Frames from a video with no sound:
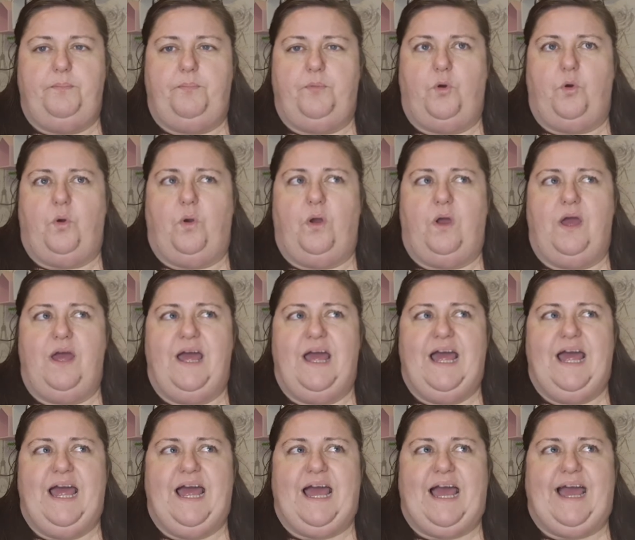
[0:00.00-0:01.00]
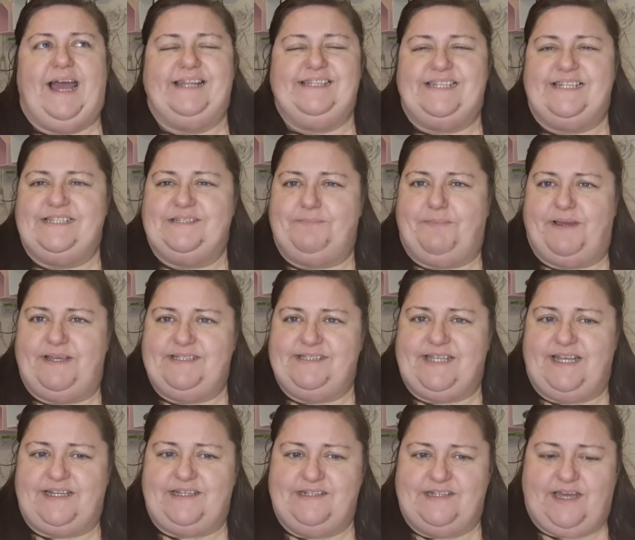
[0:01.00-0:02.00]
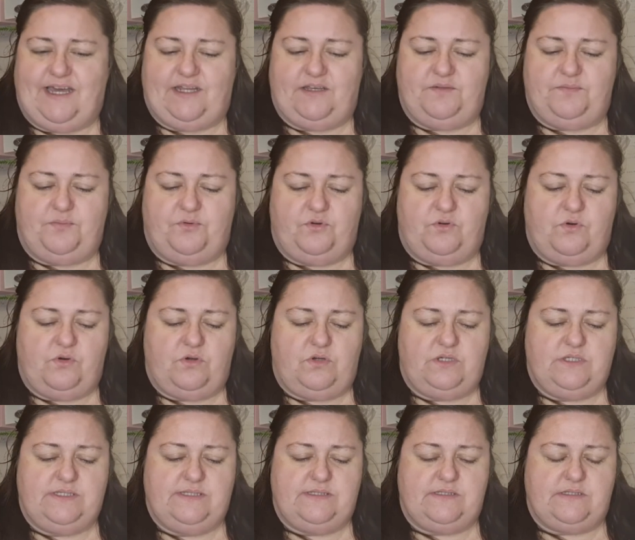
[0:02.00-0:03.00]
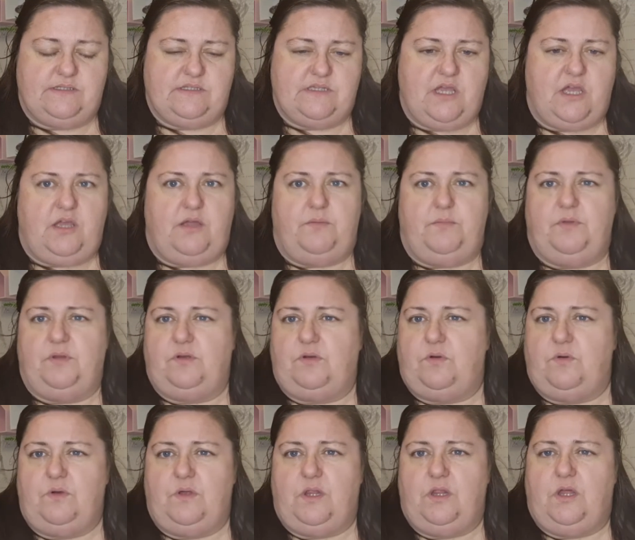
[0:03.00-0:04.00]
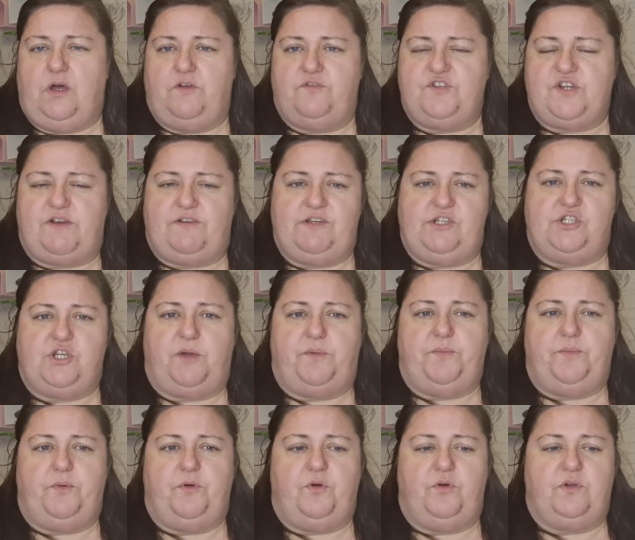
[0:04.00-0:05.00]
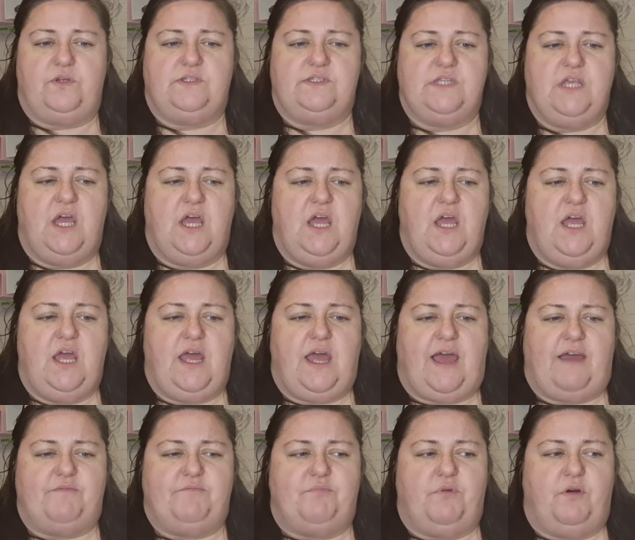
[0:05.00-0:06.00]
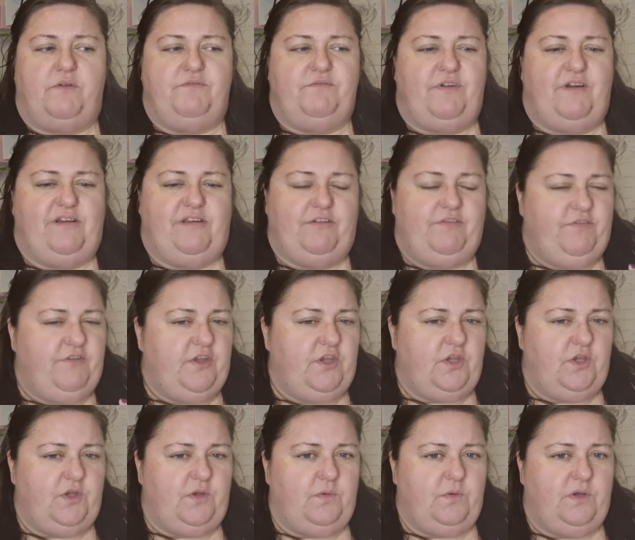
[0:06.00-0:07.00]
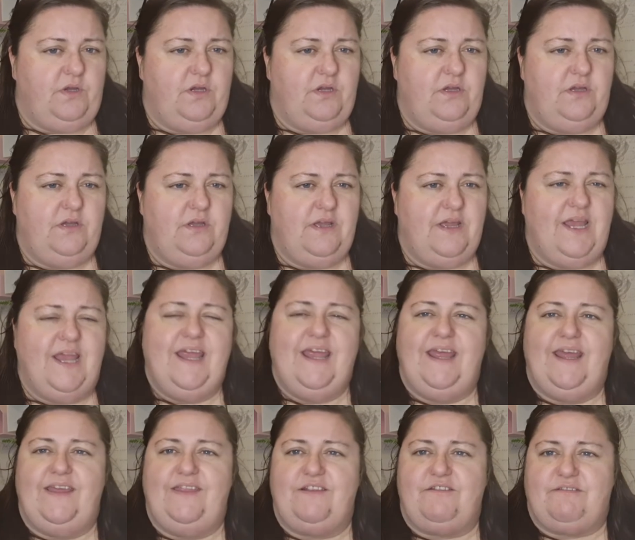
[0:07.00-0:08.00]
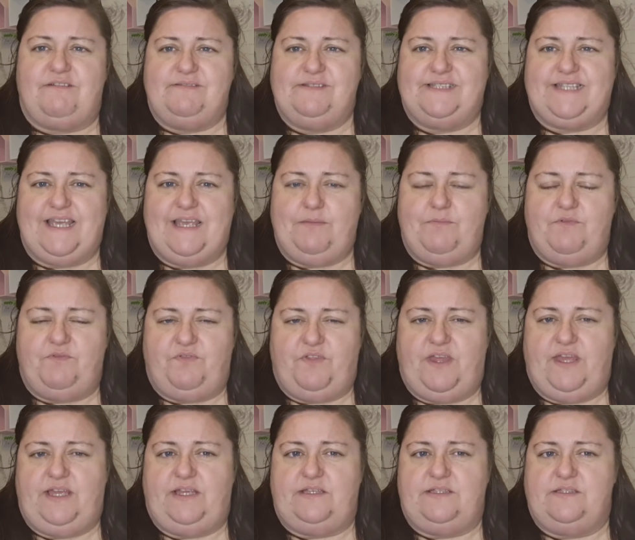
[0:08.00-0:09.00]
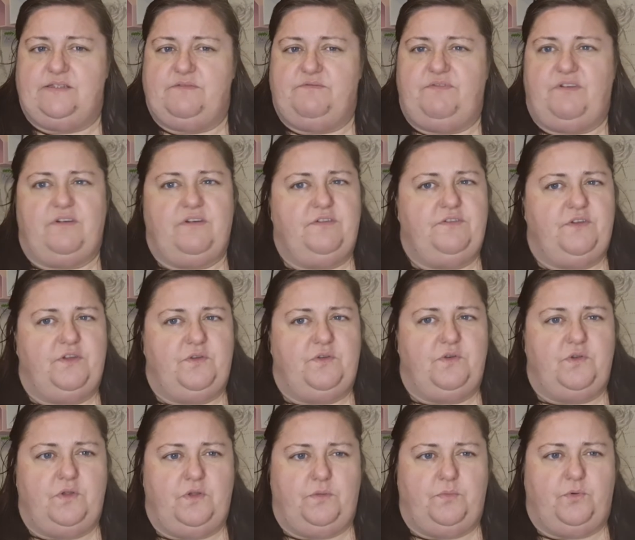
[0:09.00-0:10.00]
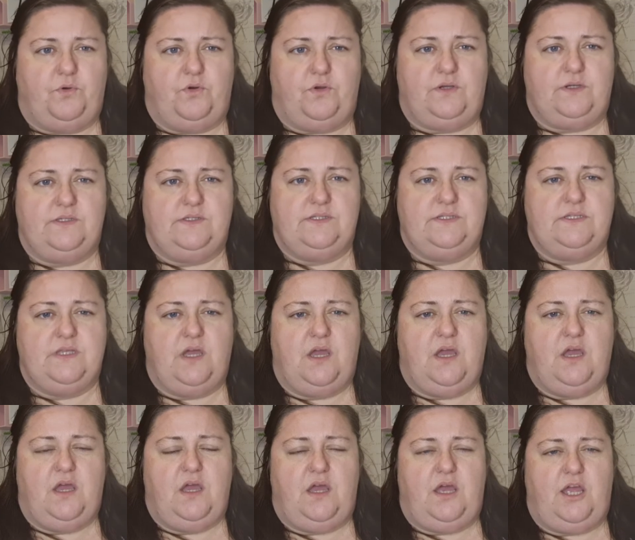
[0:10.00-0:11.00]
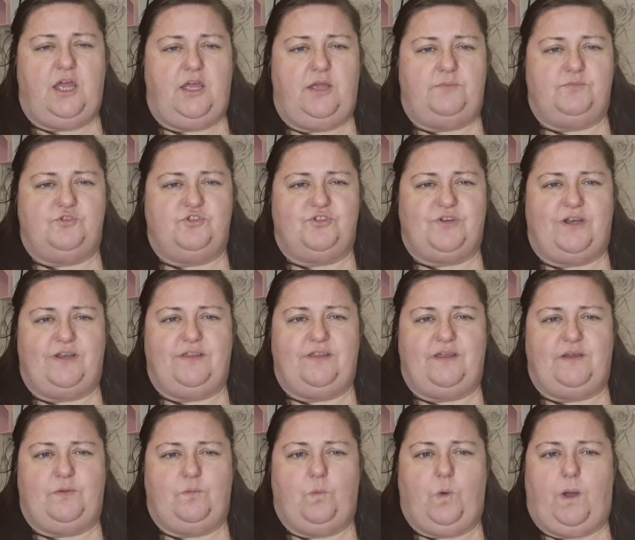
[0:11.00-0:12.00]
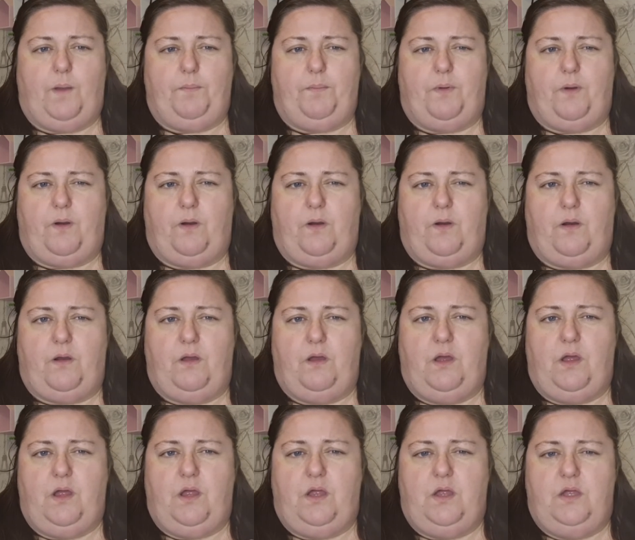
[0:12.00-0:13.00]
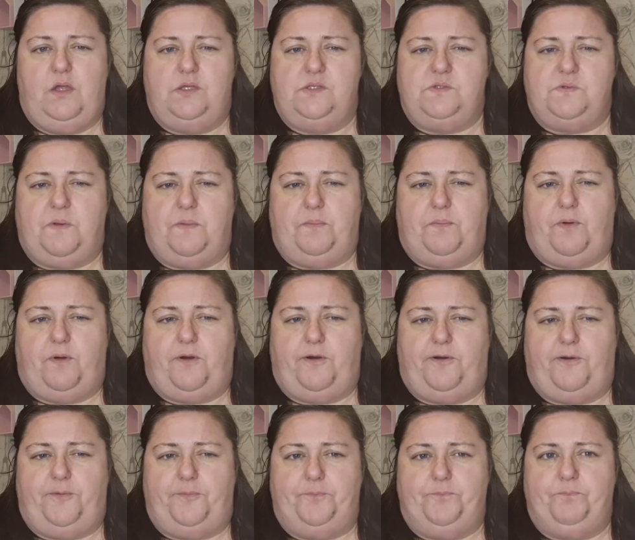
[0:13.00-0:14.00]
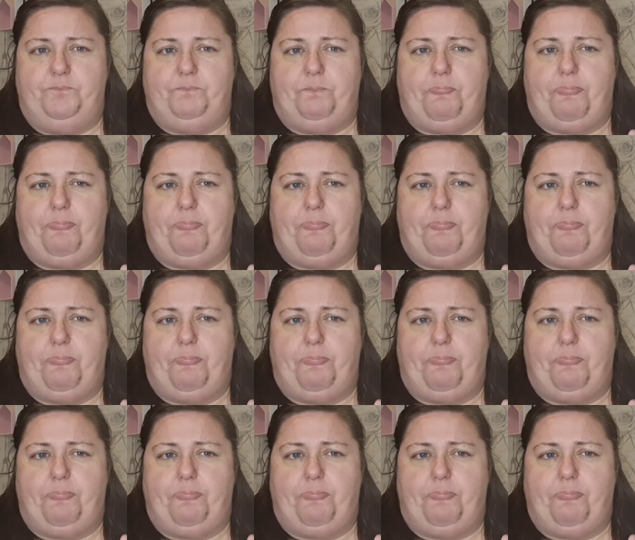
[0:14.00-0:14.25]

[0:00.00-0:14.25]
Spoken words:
But I tend to buy second-hand books. I've got a lot of charity shop books. I've bought very few, in the grand scheme of things, very few new books. I'm just trying to think what I bought. So I bought the